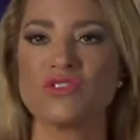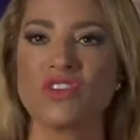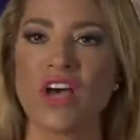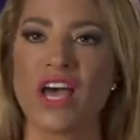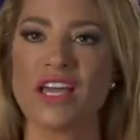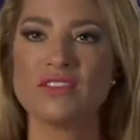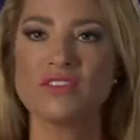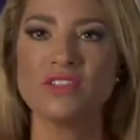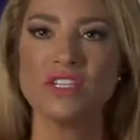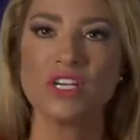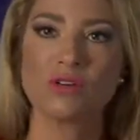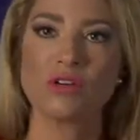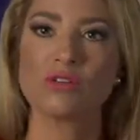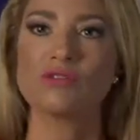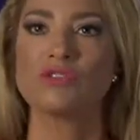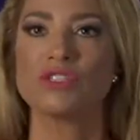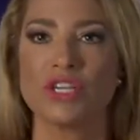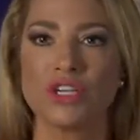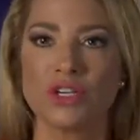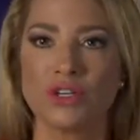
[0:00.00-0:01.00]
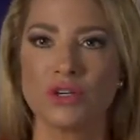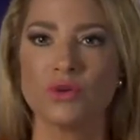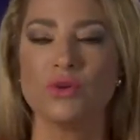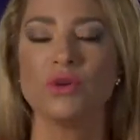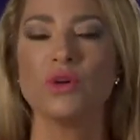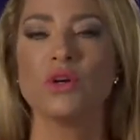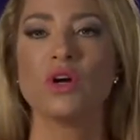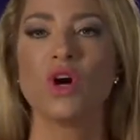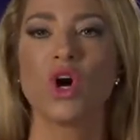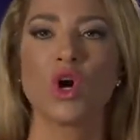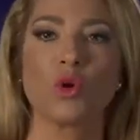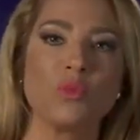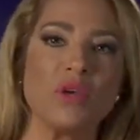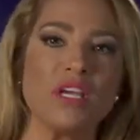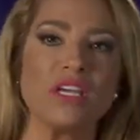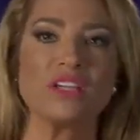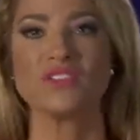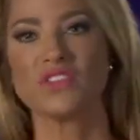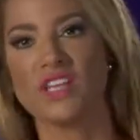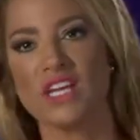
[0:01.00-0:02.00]
size 0-2 or
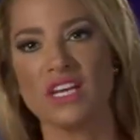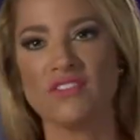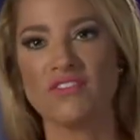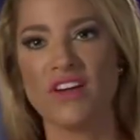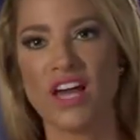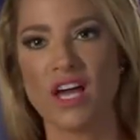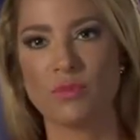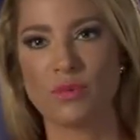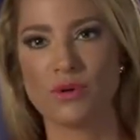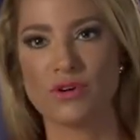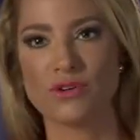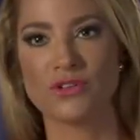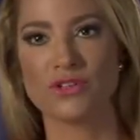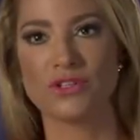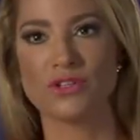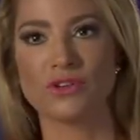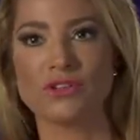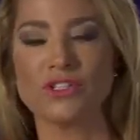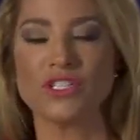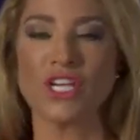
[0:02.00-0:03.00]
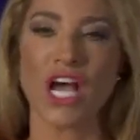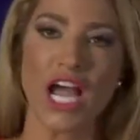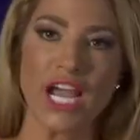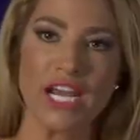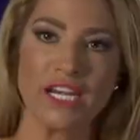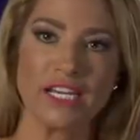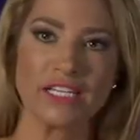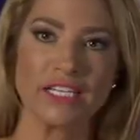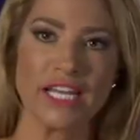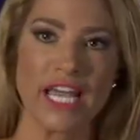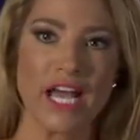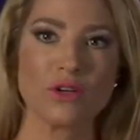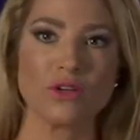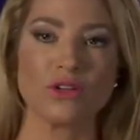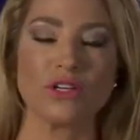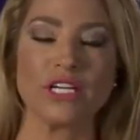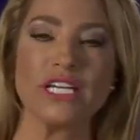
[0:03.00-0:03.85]
being a skinny fat person or dieting down or